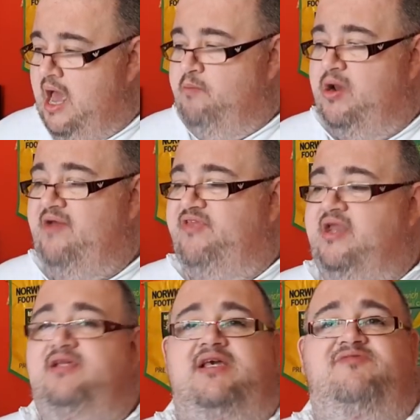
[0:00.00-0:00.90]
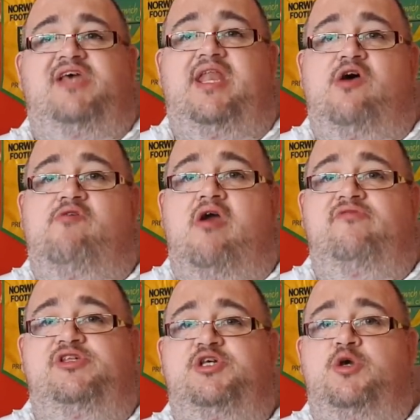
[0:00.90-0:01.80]
And what they've done is they've sent her
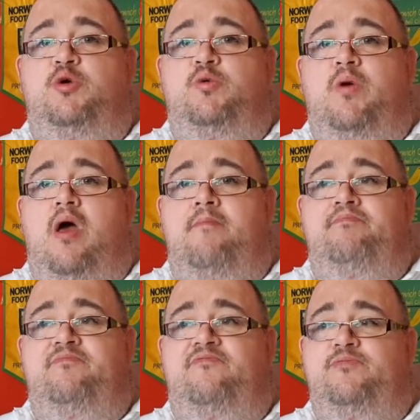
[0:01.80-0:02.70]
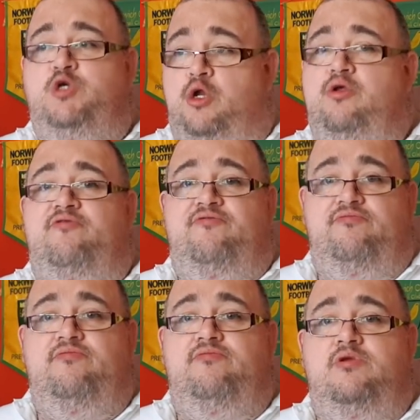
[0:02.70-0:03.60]
over to John
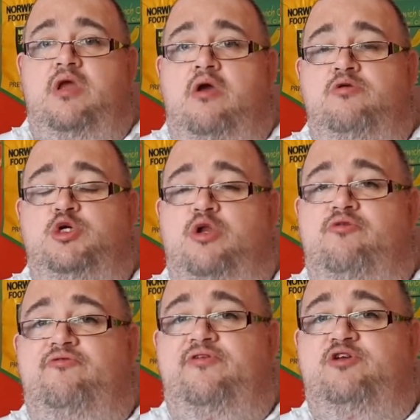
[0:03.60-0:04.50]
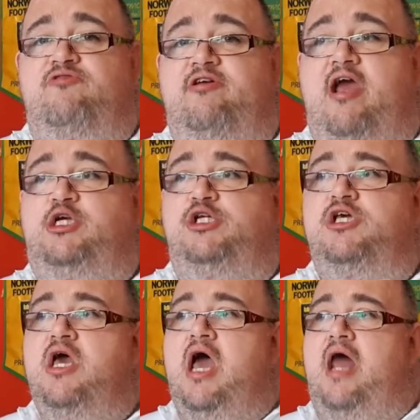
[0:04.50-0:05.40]
at Fish
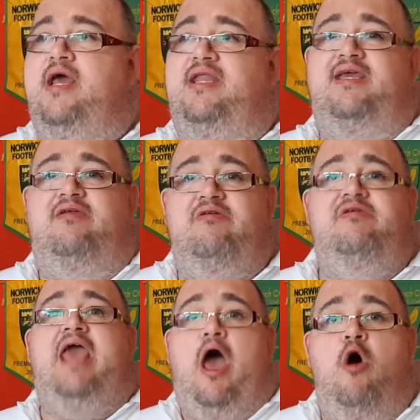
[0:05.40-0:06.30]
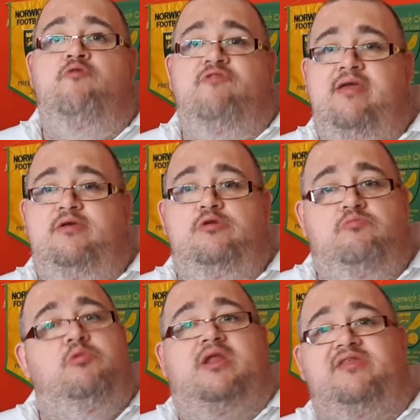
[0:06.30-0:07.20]
Recreations, and they're going to get a
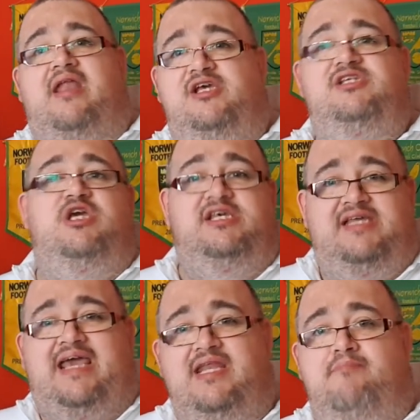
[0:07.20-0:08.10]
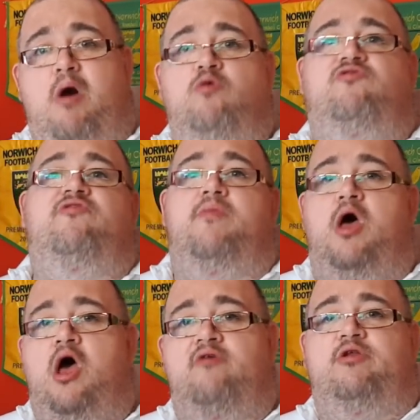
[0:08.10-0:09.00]
what they've done is he's taken a mold from
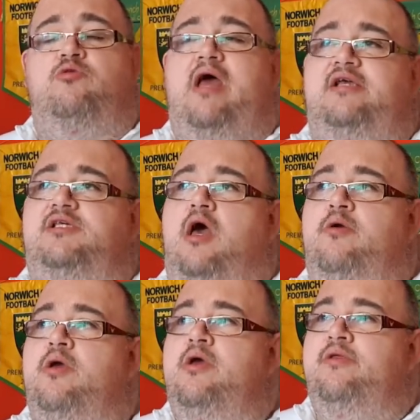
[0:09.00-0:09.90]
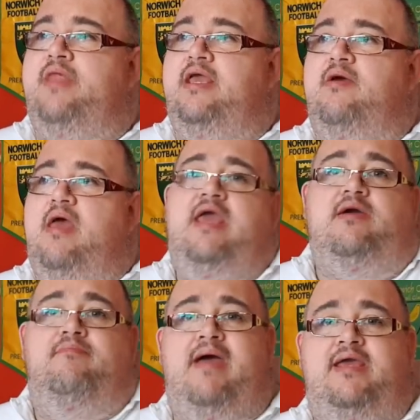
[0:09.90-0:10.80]
her and all that, so he
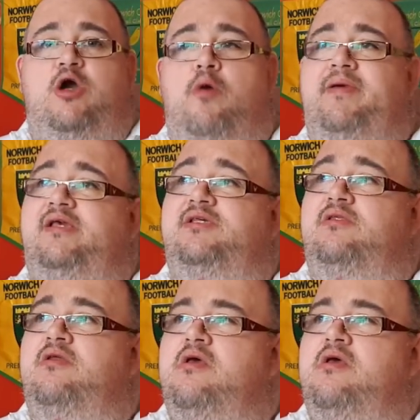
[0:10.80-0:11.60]
can make copies.